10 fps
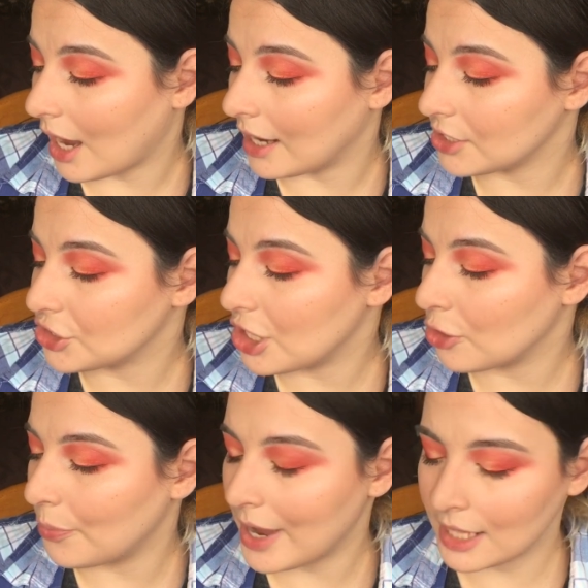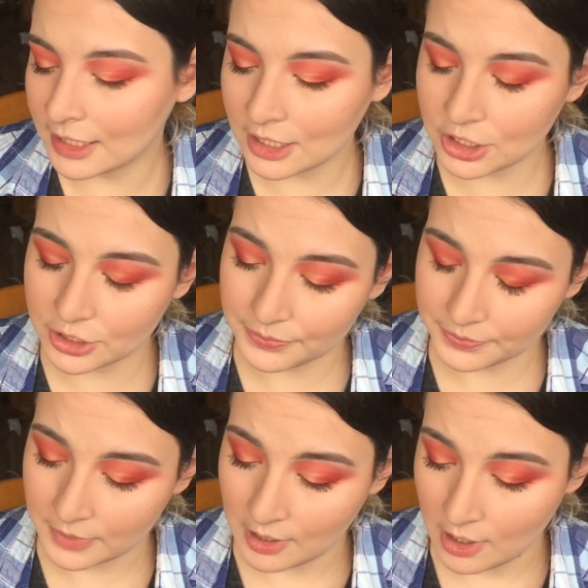eyeshadow palette
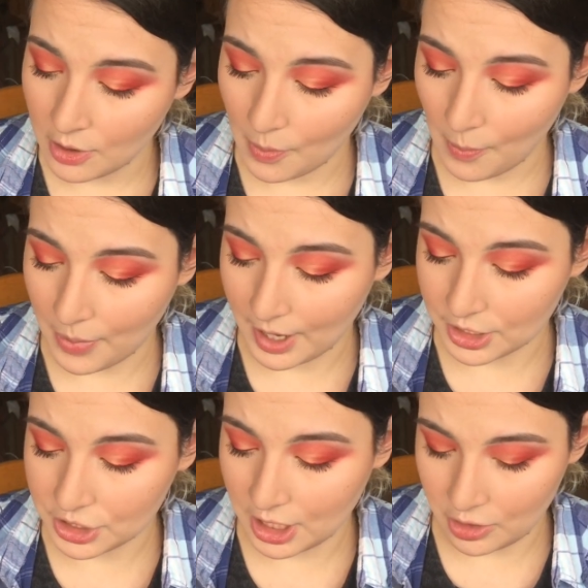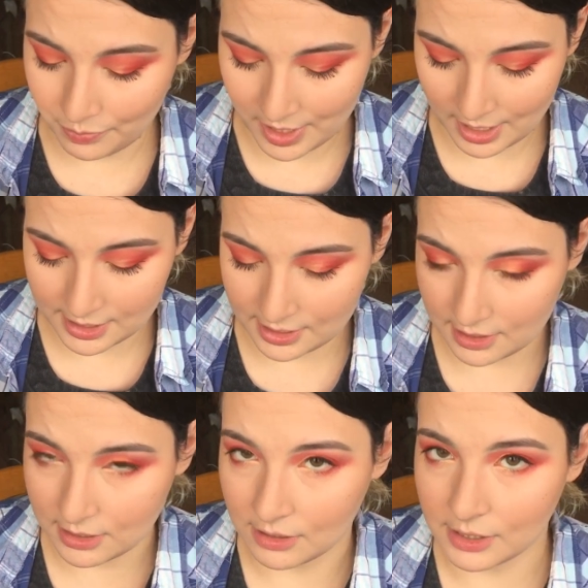but it makes
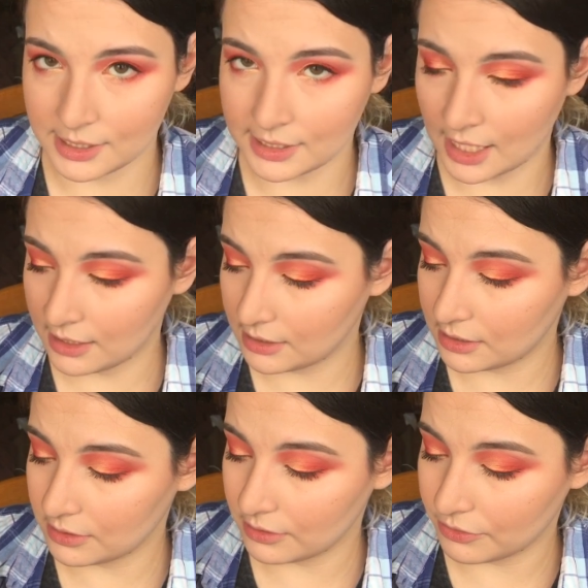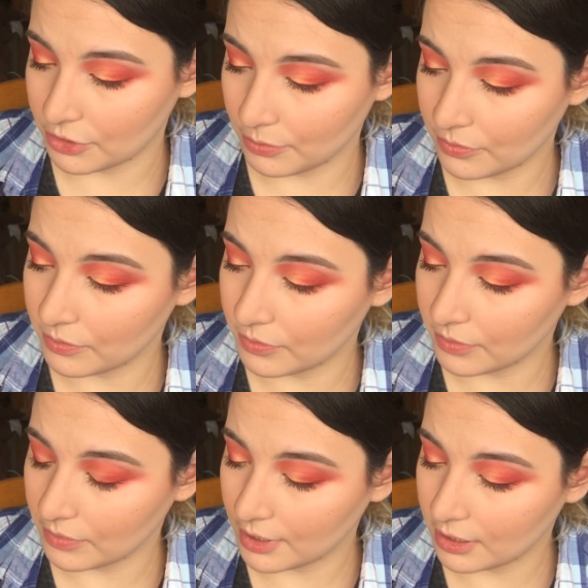uh, sense
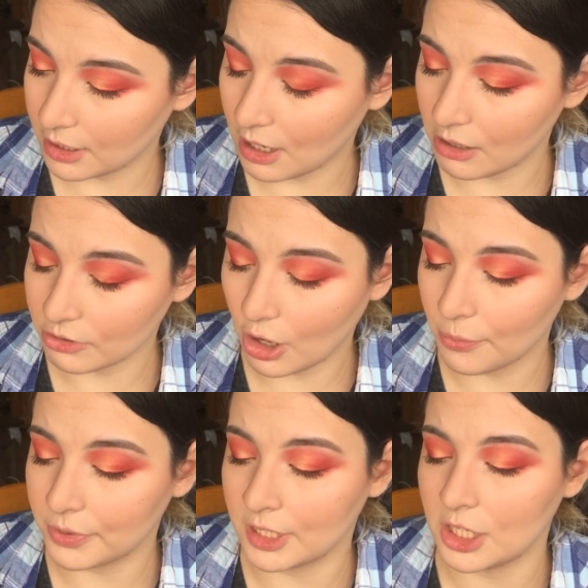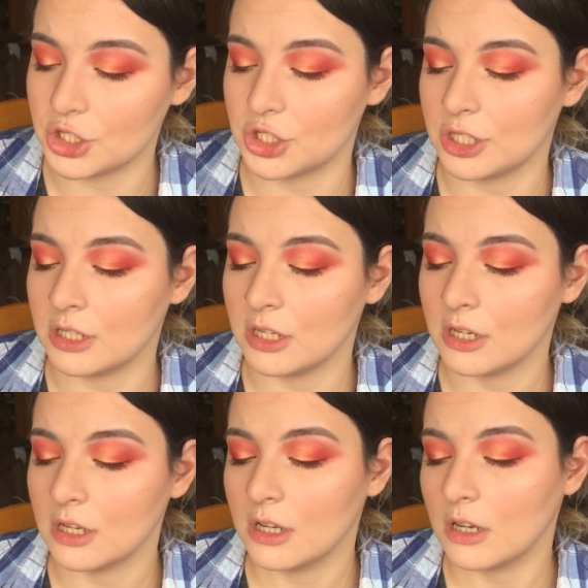from the color combination
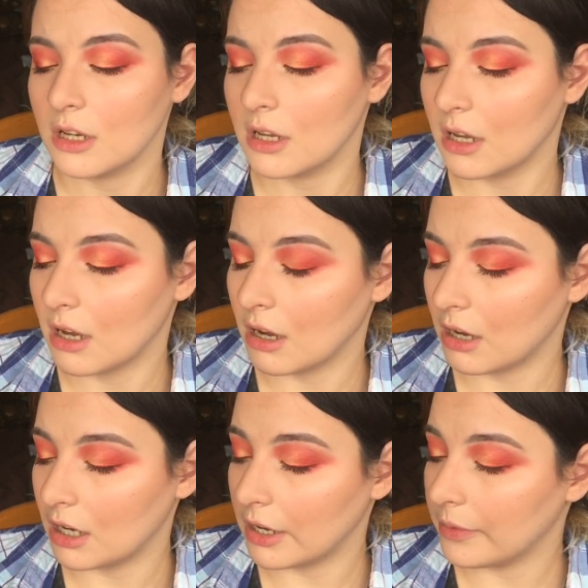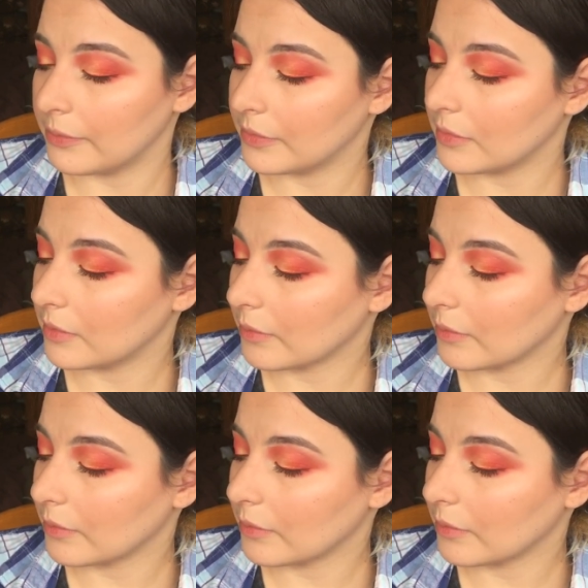um,